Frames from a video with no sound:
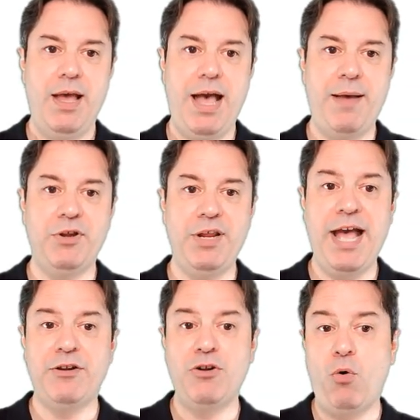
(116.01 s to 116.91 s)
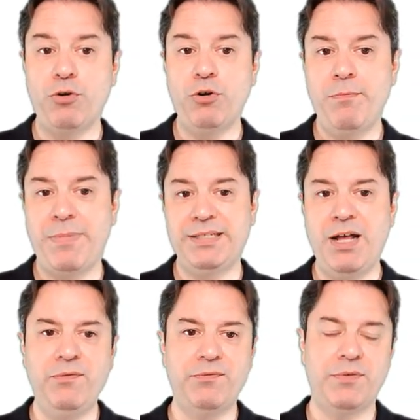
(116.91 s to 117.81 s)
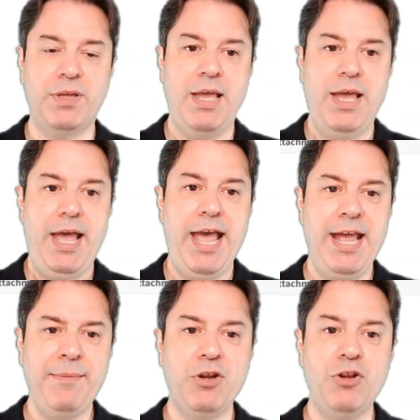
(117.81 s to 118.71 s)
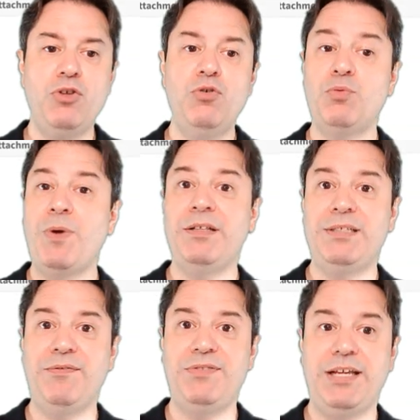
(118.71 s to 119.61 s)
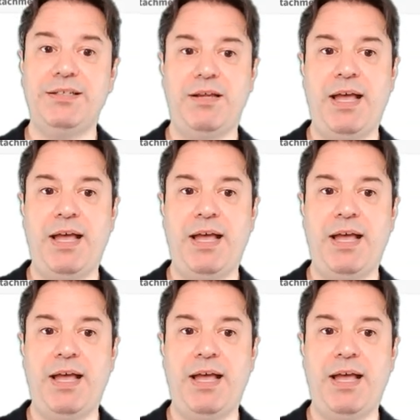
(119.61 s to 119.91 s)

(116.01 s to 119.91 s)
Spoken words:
I'm going to add an owner, myself, and I'm going to use relative dates.